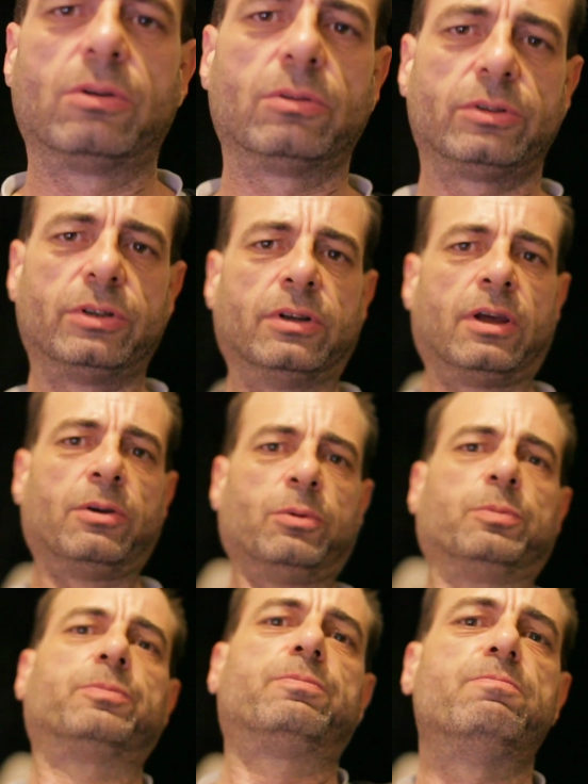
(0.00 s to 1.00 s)
You know,
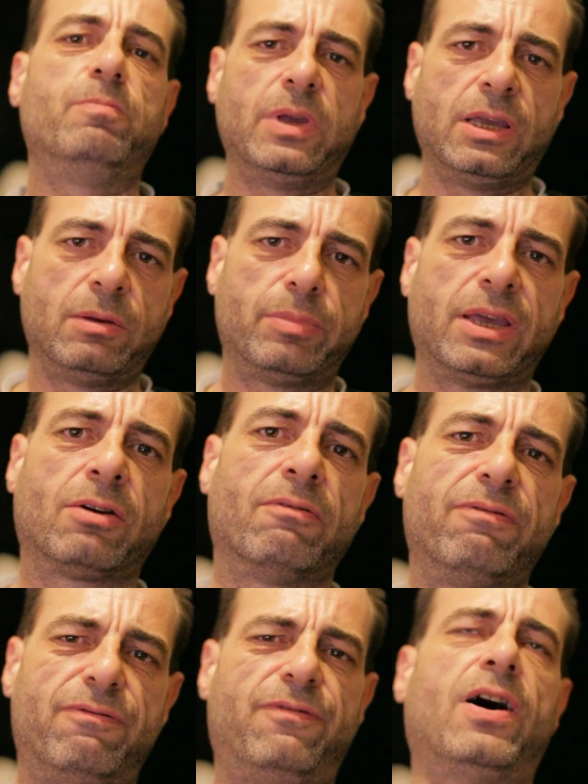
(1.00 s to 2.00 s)
me being on
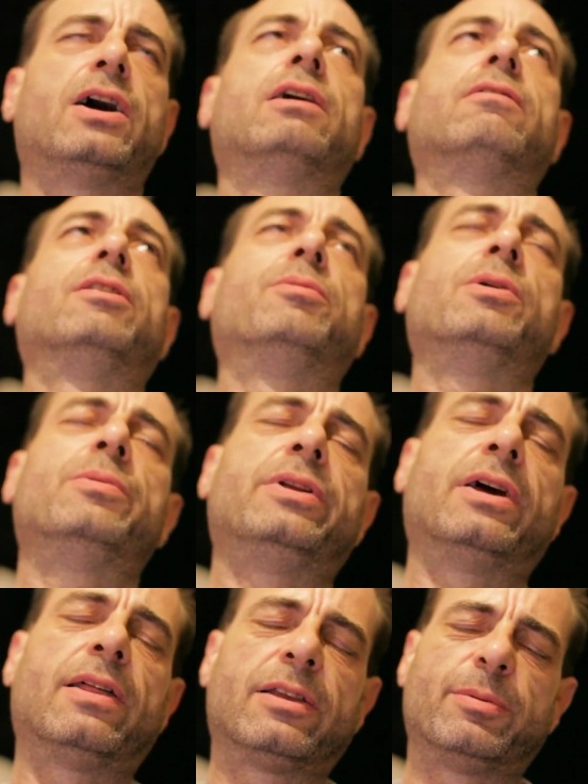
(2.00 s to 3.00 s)
fire at the moment,
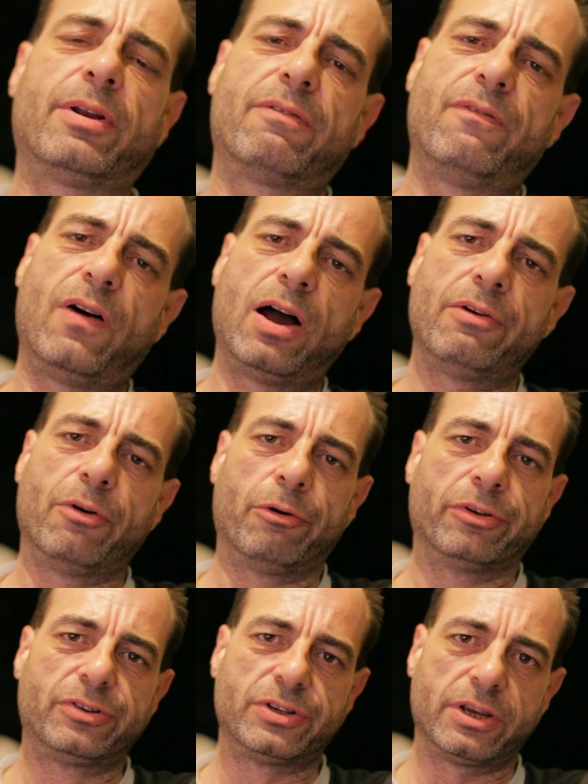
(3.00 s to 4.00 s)
yeah, that's about a 5 or
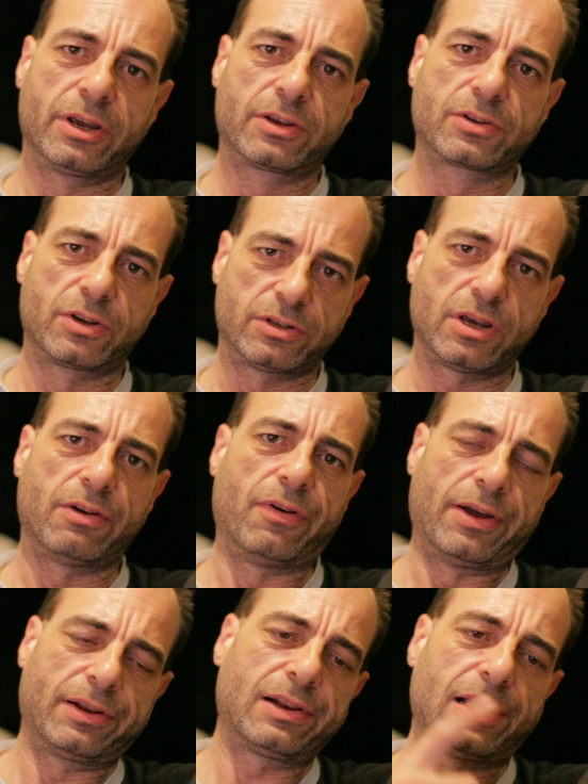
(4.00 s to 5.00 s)
a 6, because I've
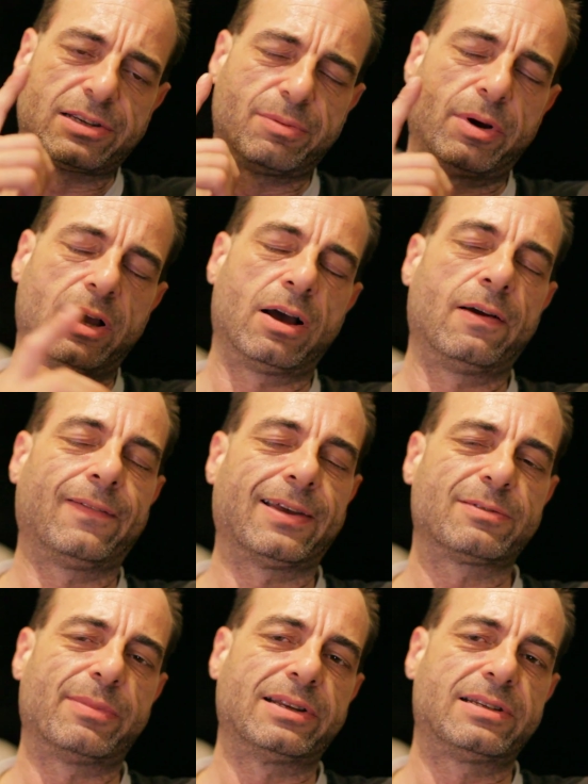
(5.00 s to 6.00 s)
had a glass in my eye, and
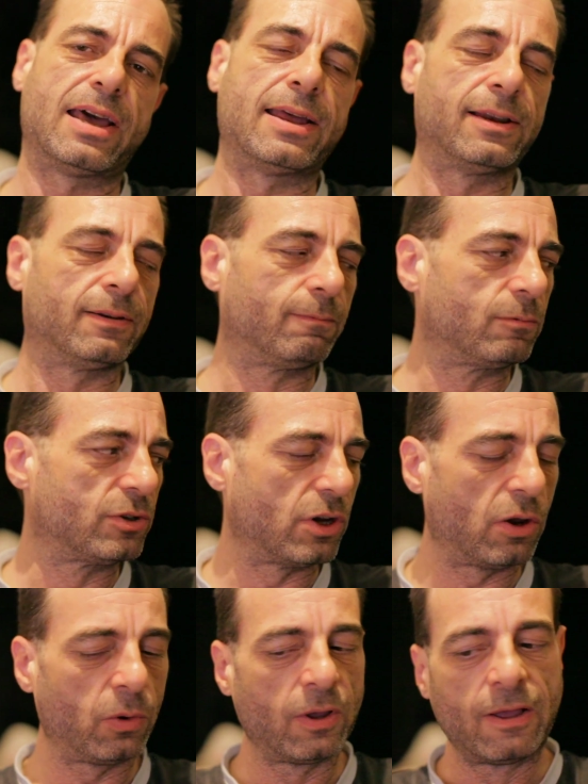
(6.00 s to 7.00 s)
that's my 10.
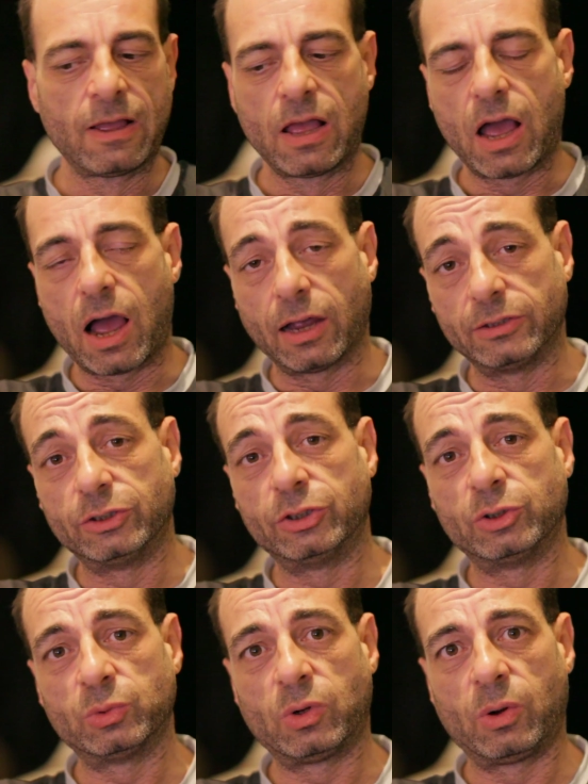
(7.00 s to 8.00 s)
So I
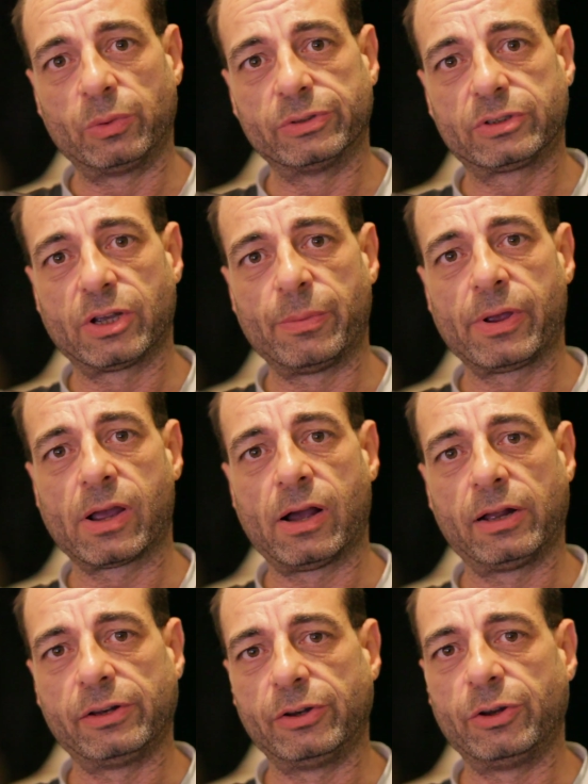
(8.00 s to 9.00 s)
knew what was coming.
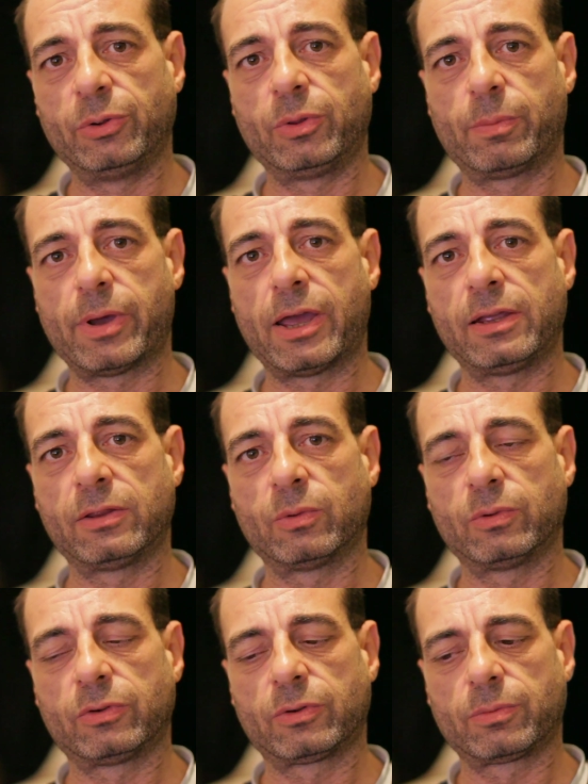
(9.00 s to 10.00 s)
I knew the pain that
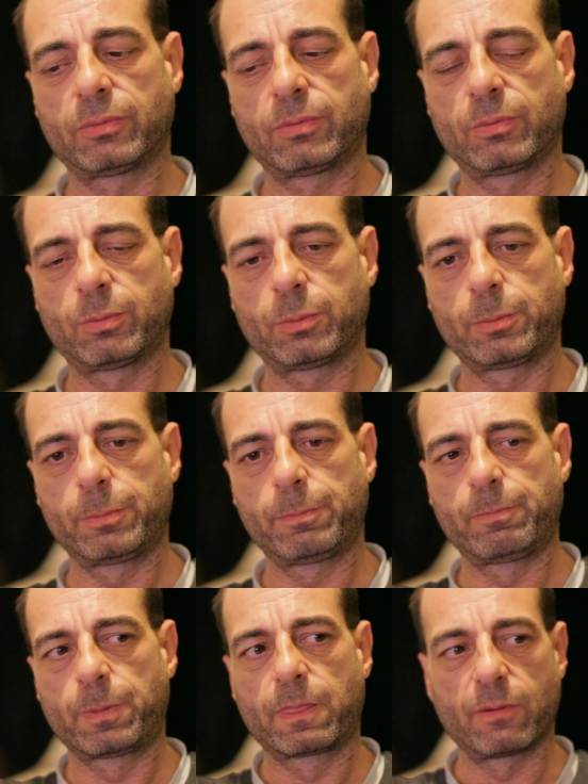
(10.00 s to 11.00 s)
was
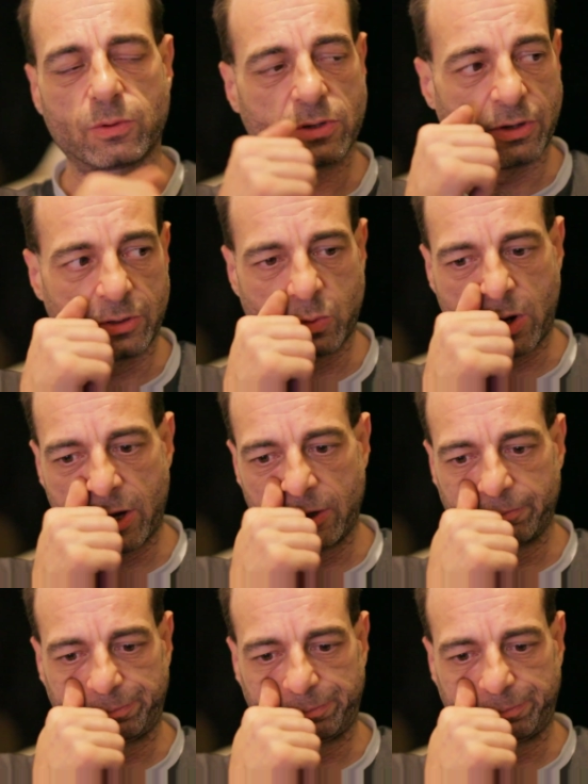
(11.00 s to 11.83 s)
on its way.